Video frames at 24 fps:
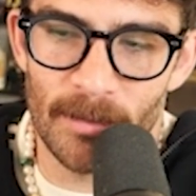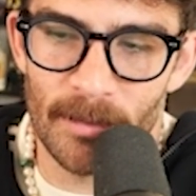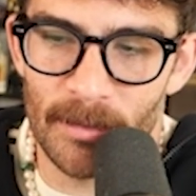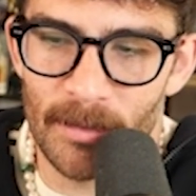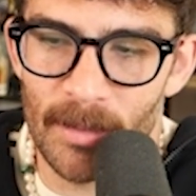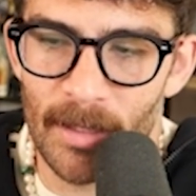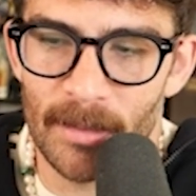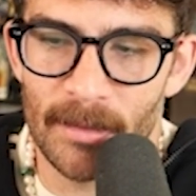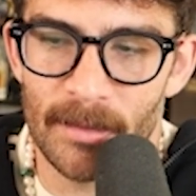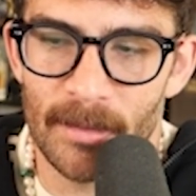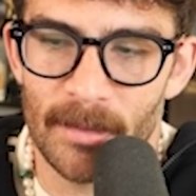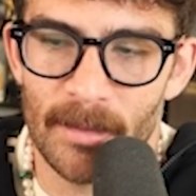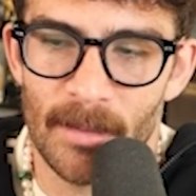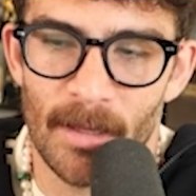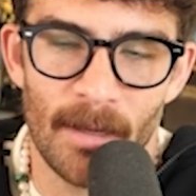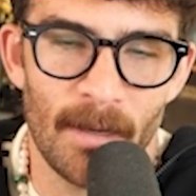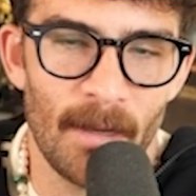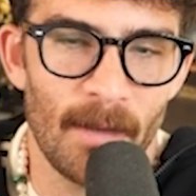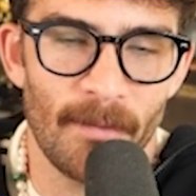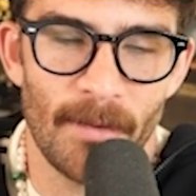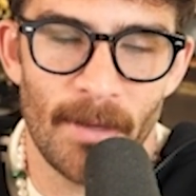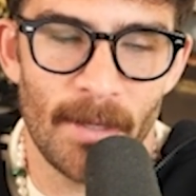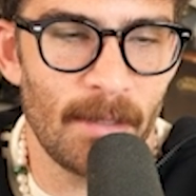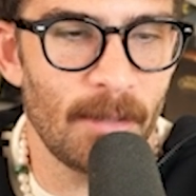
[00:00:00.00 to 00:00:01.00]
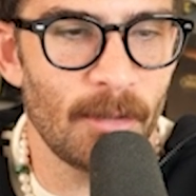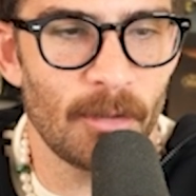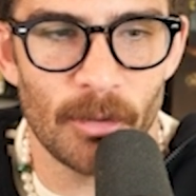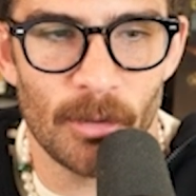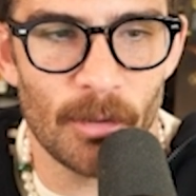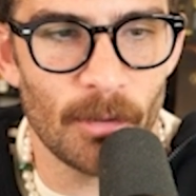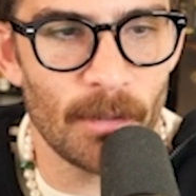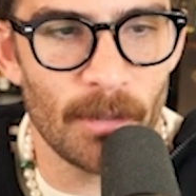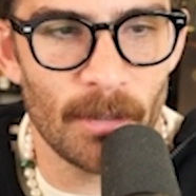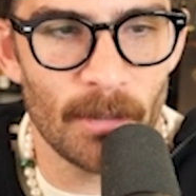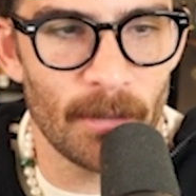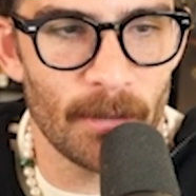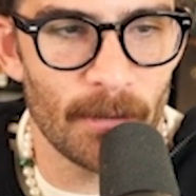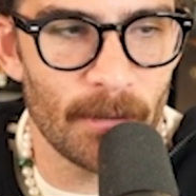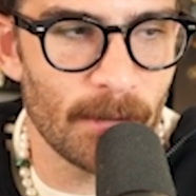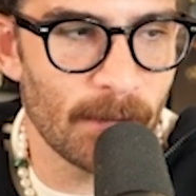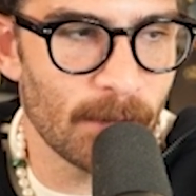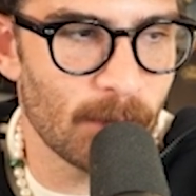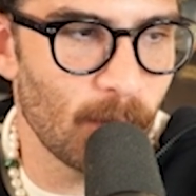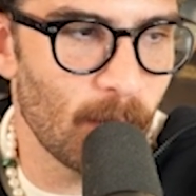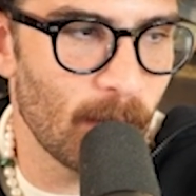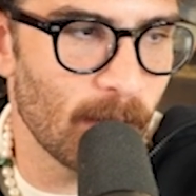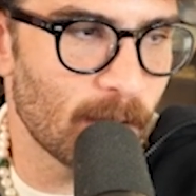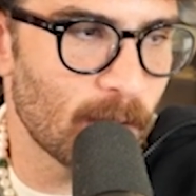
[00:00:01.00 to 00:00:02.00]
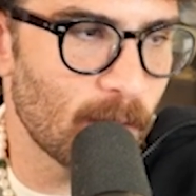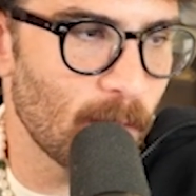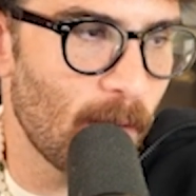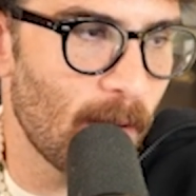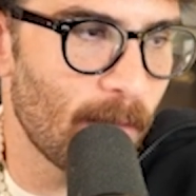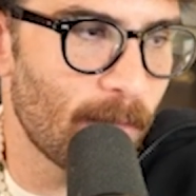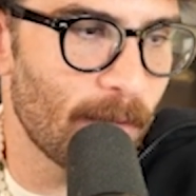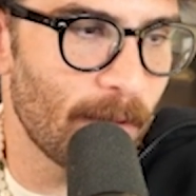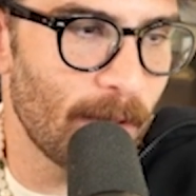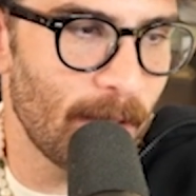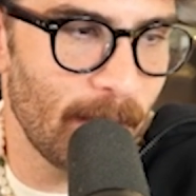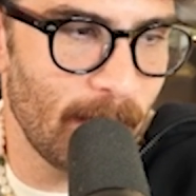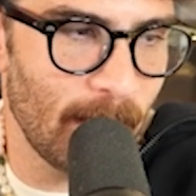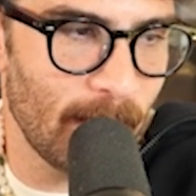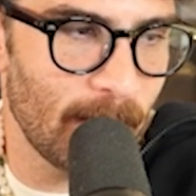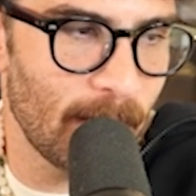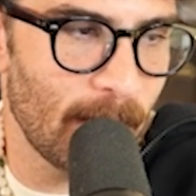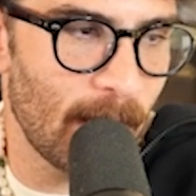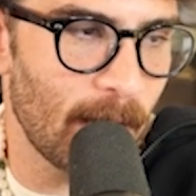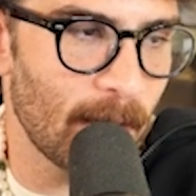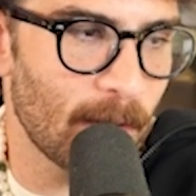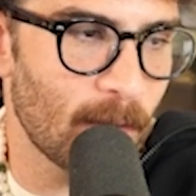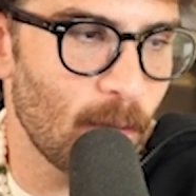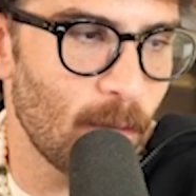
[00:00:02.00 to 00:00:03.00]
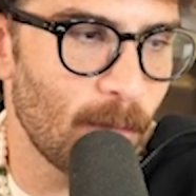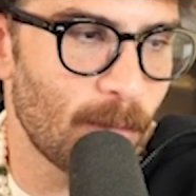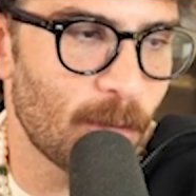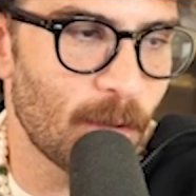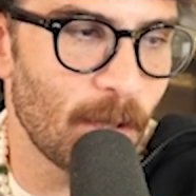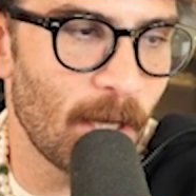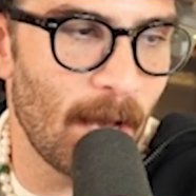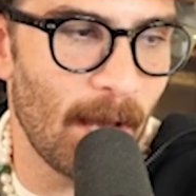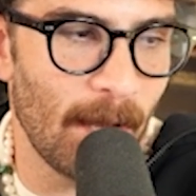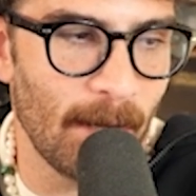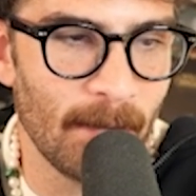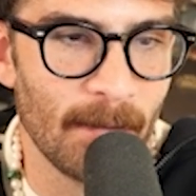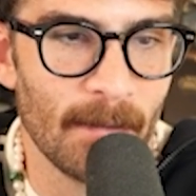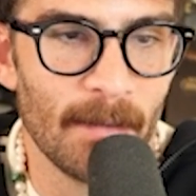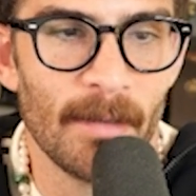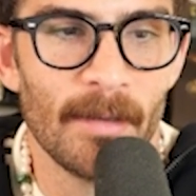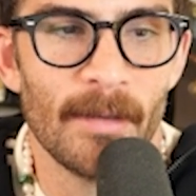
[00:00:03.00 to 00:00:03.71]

that did not have any security clearance whatsoever in that group chat.